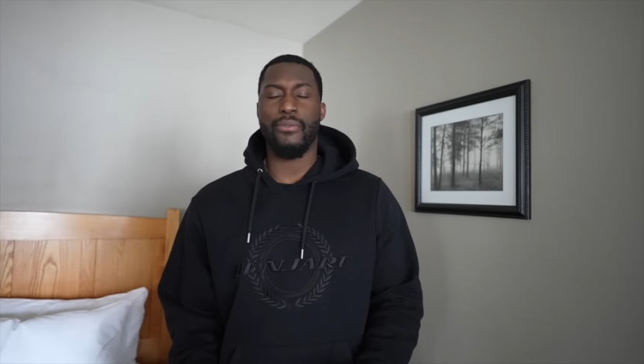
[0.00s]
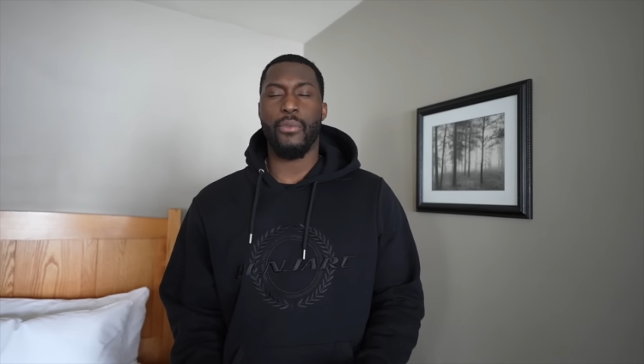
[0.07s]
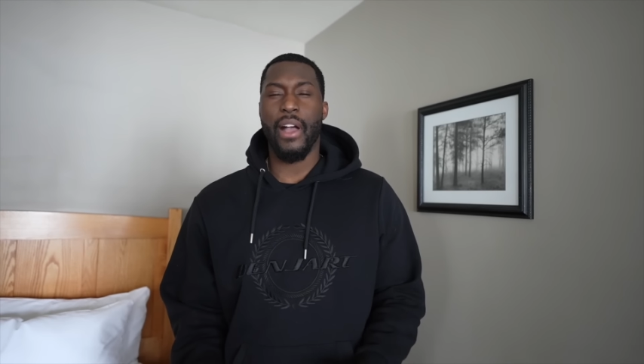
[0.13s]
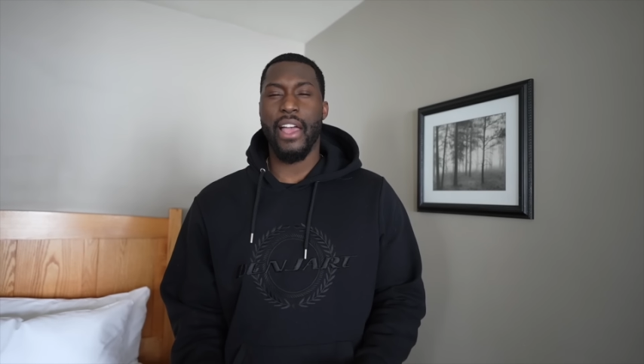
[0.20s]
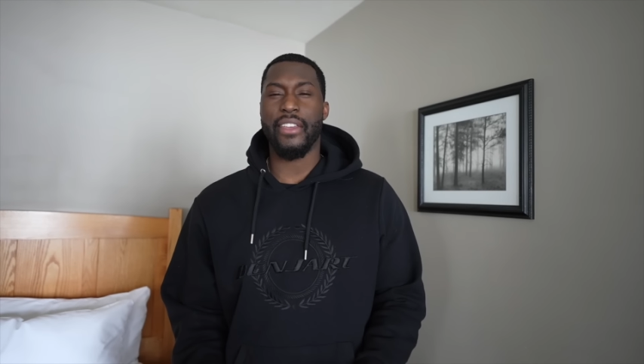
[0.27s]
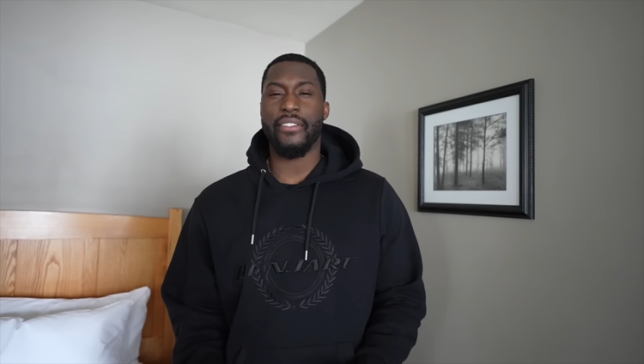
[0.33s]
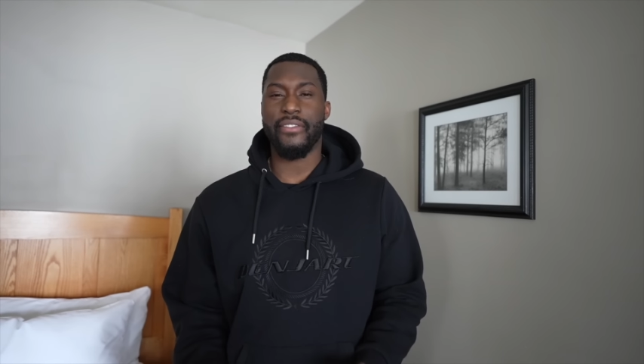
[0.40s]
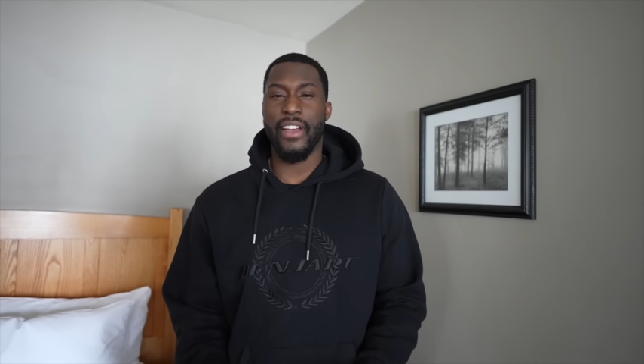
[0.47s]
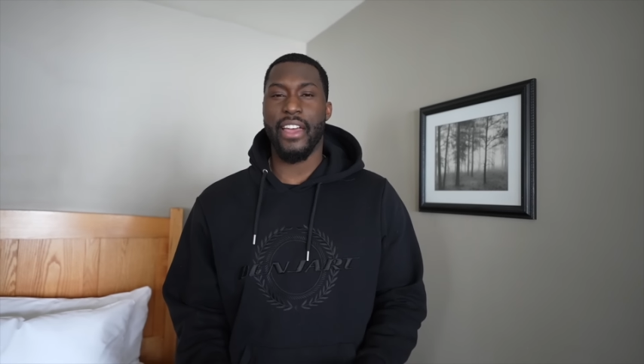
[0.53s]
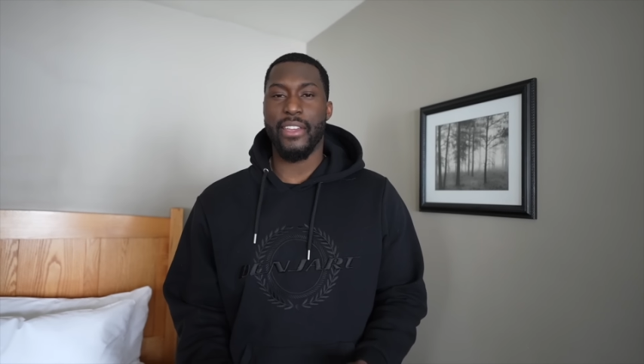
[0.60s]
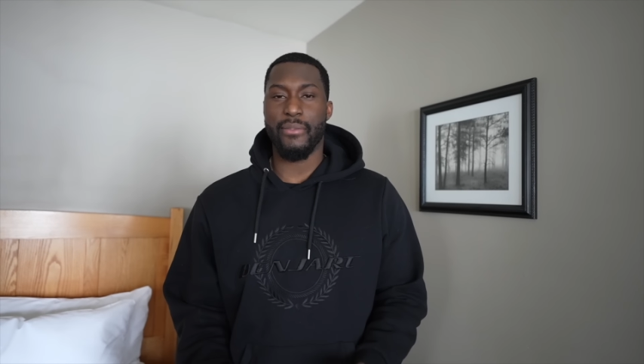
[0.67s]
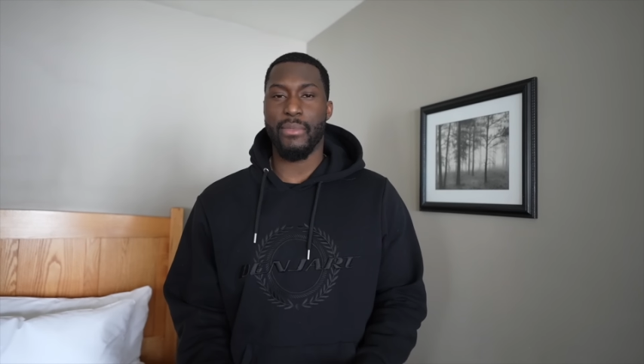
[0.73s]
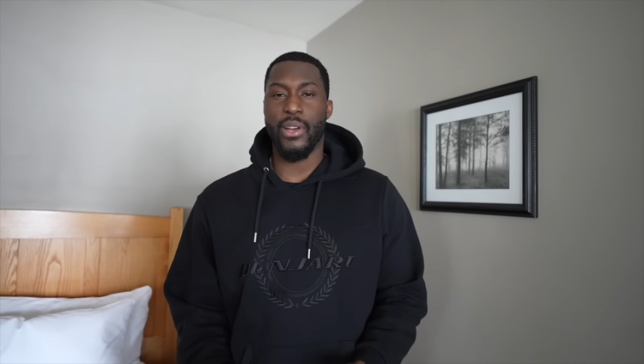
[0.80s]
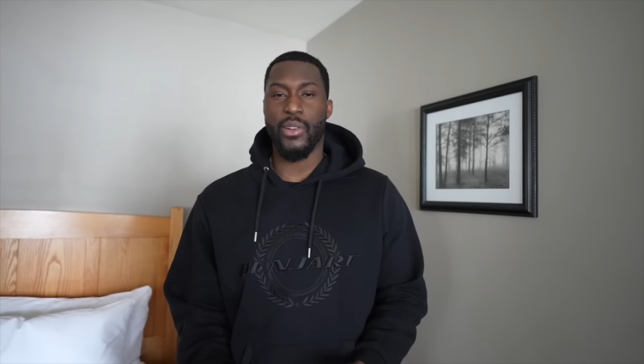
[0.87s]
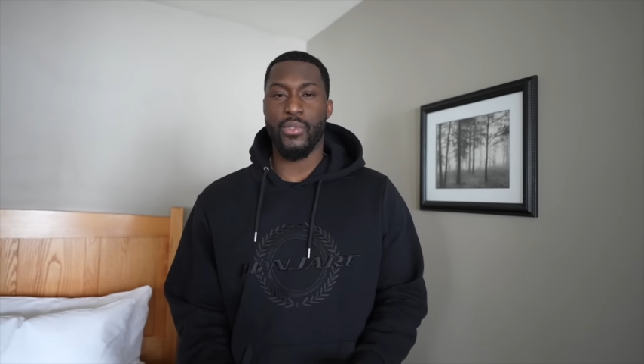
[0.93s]
Wi-Fi?
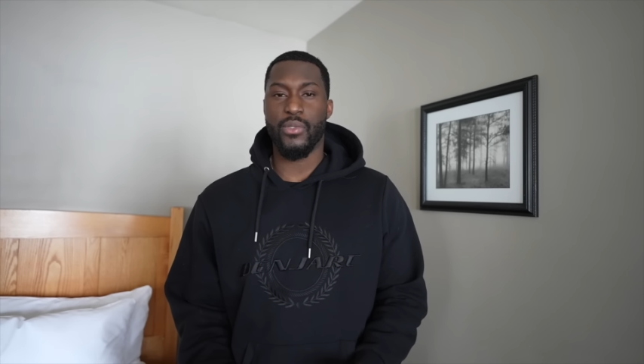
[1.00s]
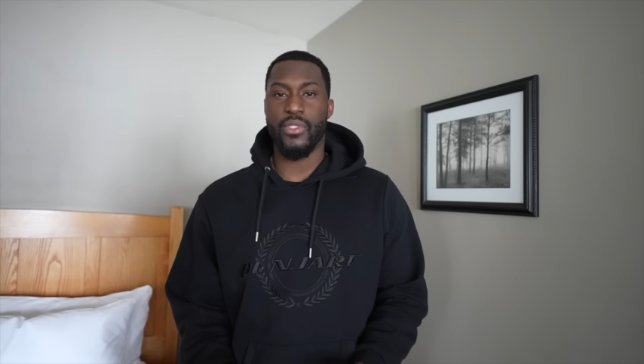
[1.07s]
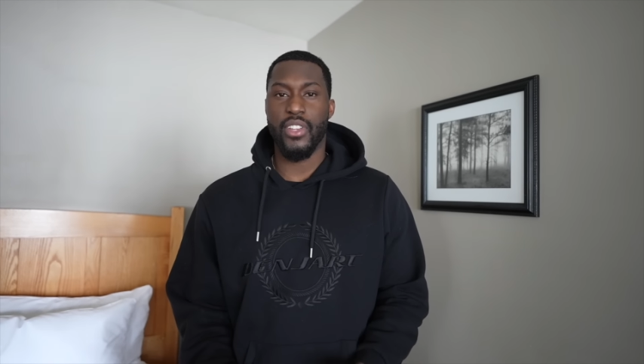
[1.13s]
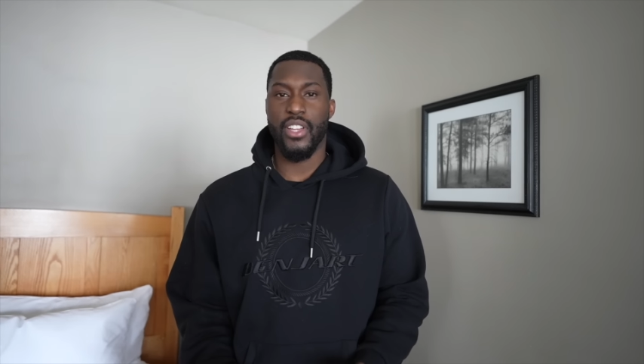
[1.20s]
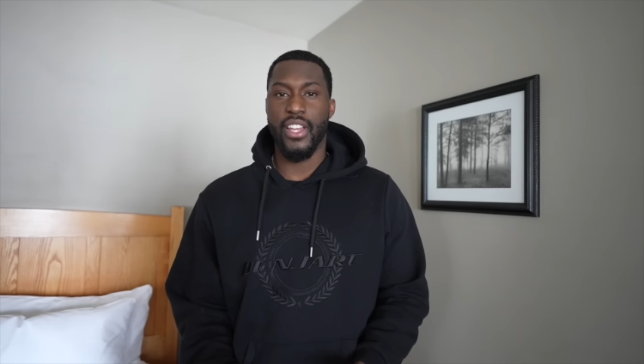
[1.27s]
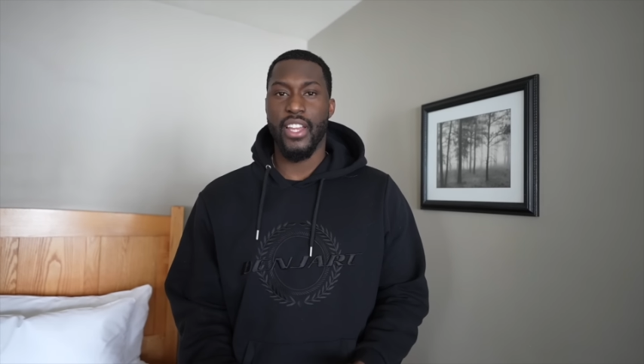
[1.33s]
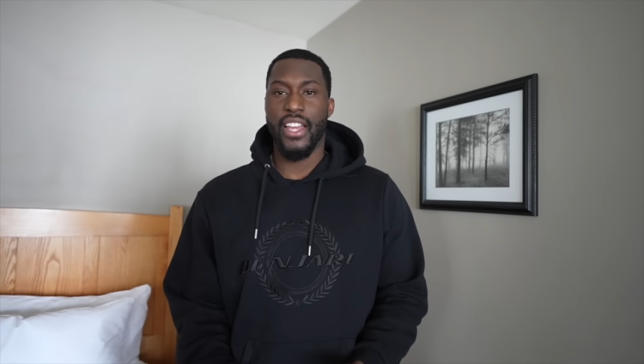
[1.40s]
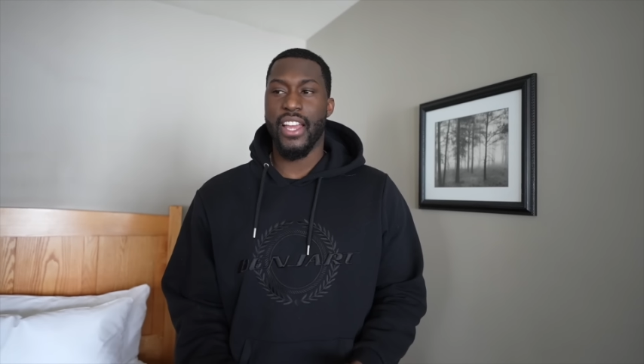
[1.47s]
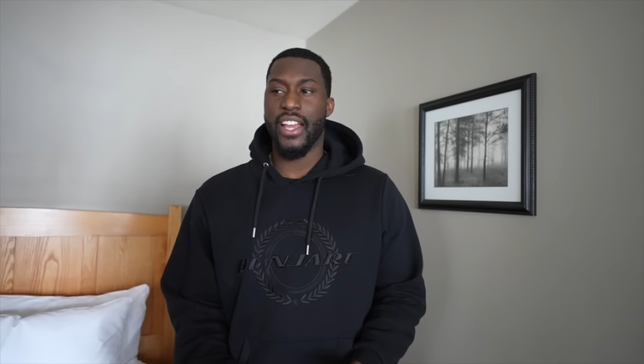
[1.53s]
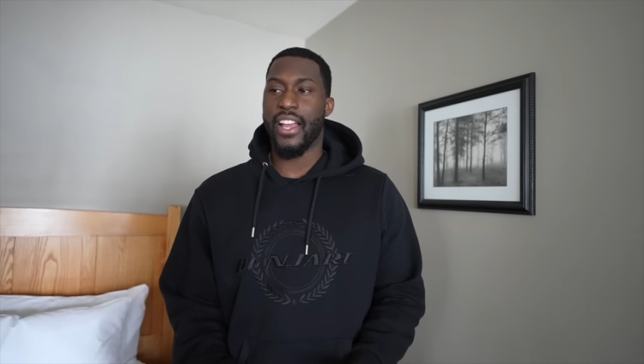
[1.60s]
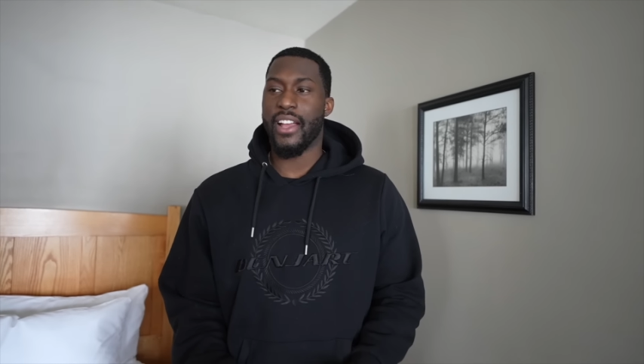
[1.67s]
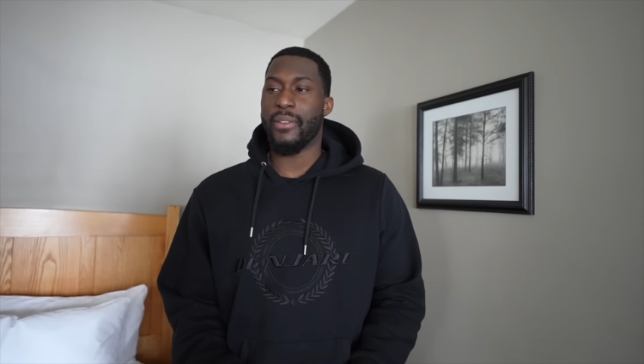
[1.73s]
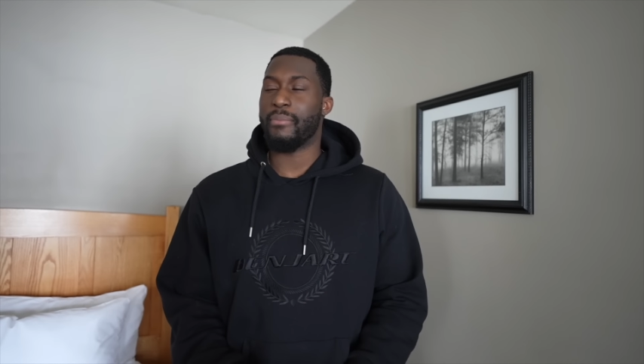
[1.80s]
Oh God.